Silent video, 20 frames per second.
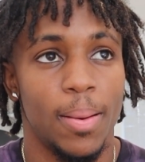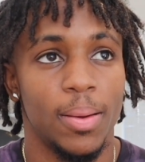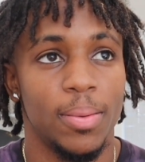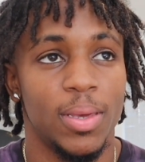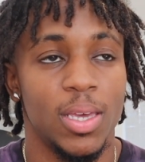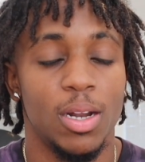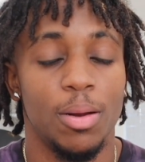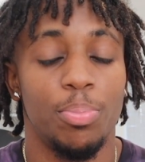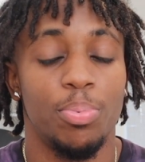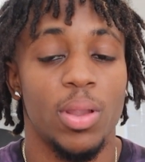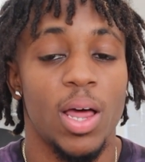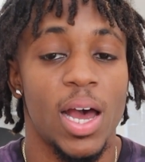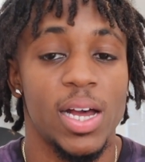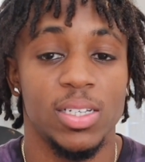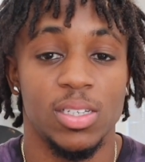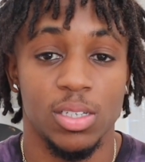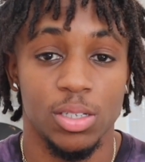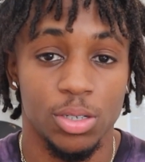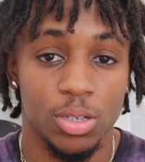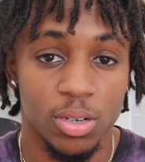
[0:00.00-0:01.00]
get
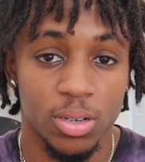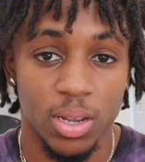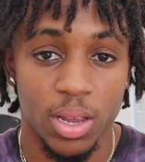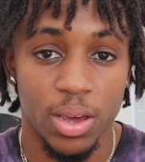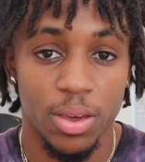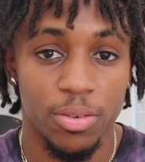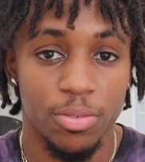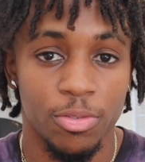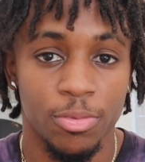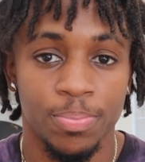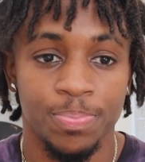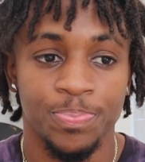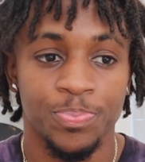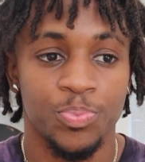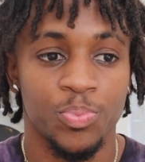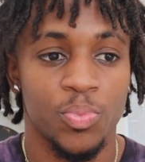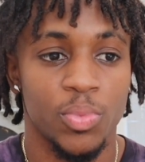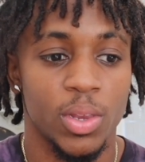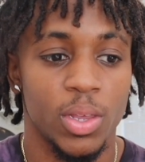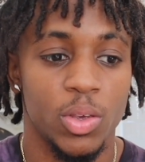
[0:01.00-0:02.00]
applied to your life,
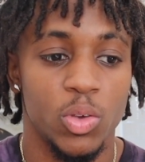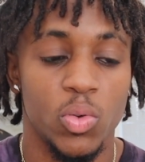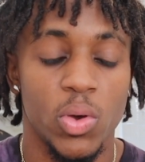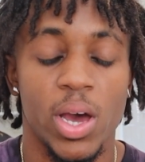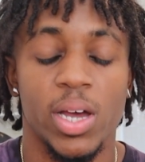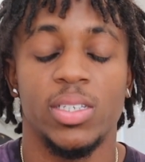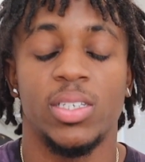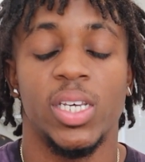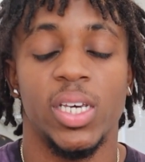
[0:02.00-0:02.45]
you gotta